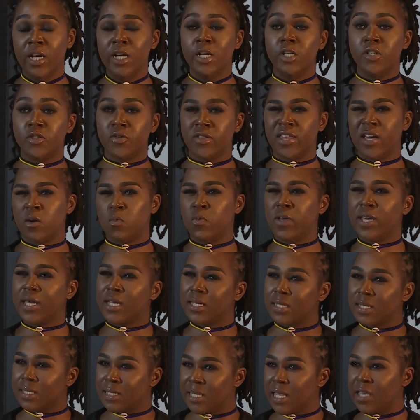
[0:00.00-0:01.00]
so that we
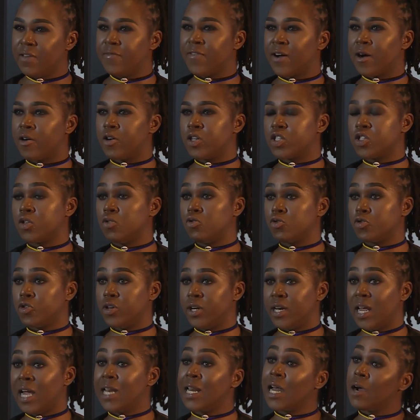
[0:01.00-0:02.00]
can save our children
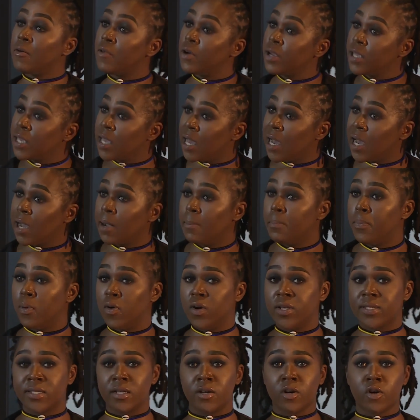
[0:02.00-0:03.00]
and our young
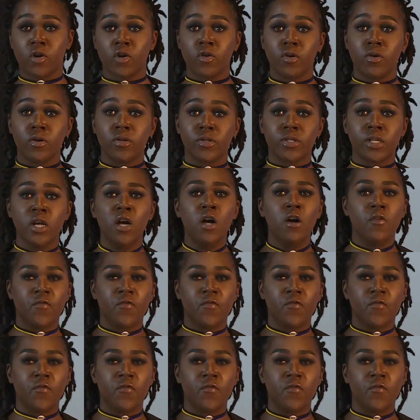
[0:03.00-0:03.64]
boys and girls